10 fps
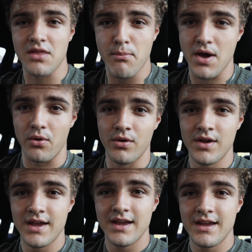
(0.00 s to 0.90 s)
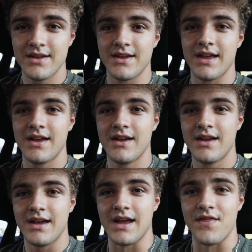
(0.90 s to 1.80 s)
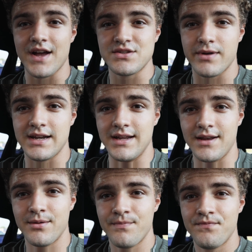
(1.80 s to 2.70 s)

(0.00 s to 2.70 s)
to the metal. And that's what I did.